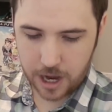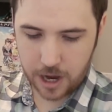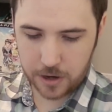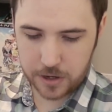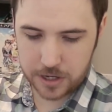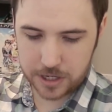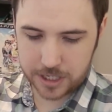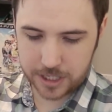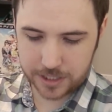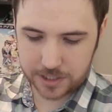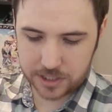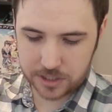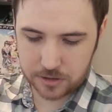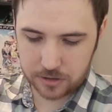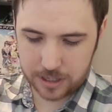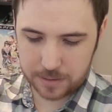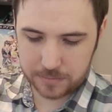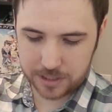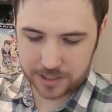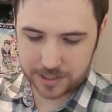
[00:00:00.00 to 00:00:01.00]
Oh, you can
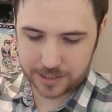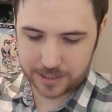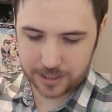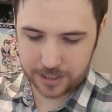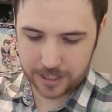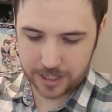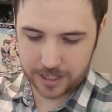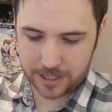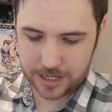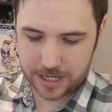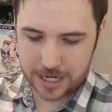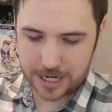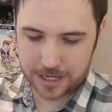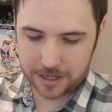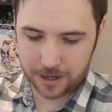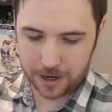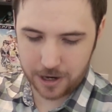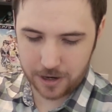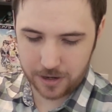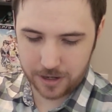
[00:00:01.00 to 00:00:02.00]
stream this to
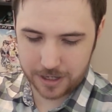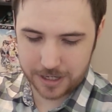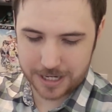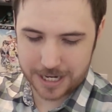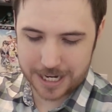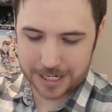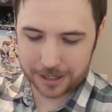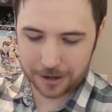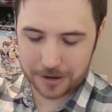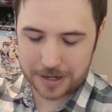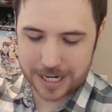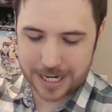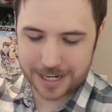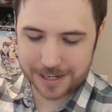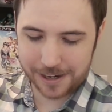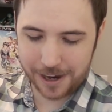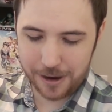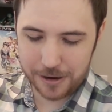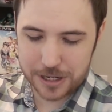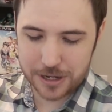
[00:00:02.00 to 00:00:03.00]
Nico Nico
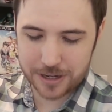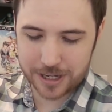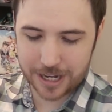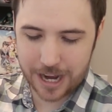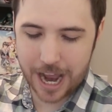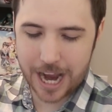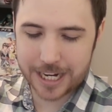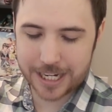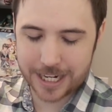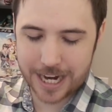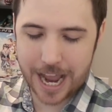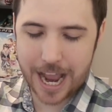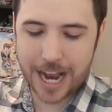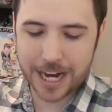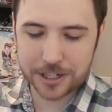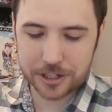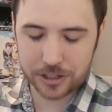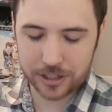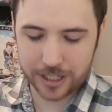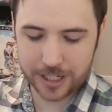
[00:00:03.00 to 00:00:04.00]
Nico. You can I can
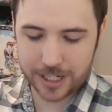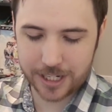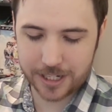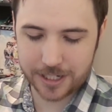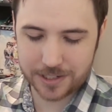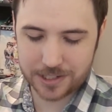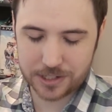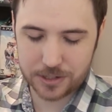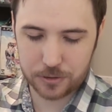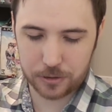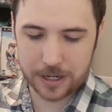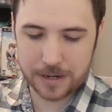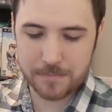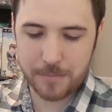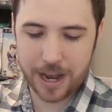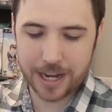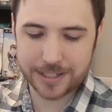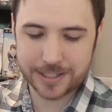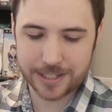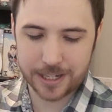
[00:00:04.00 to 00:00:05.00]
actually
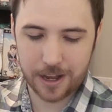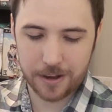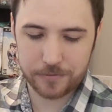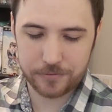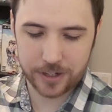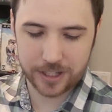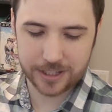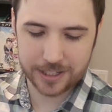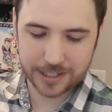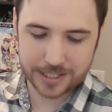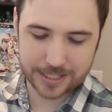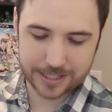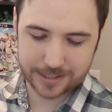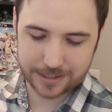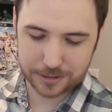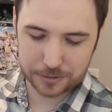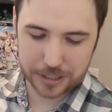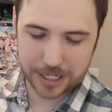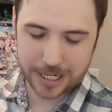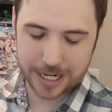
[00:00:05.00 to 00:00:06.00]
stream myself in this
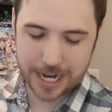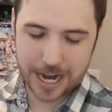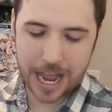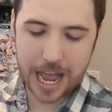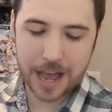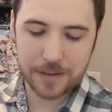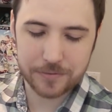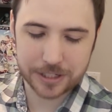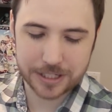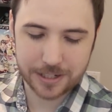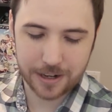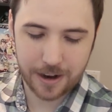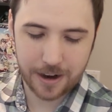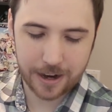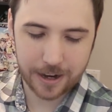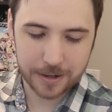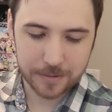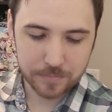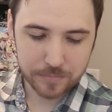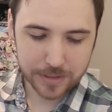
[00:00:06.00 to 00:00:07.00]
three D
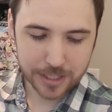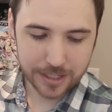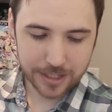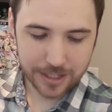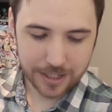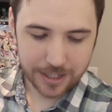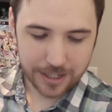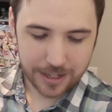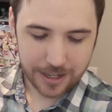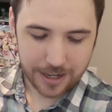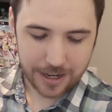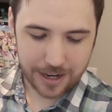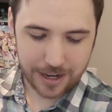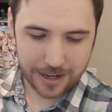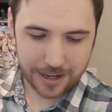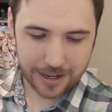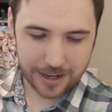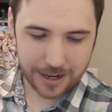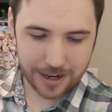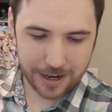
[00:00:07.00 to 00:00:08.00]
avatar.
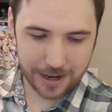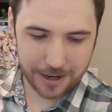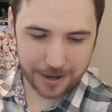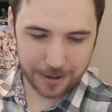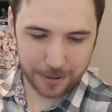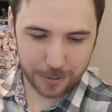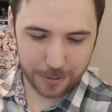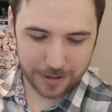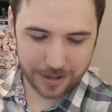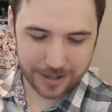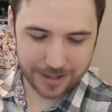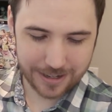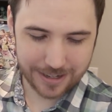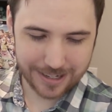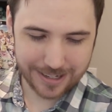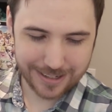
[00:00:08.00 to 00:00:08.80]
Oh.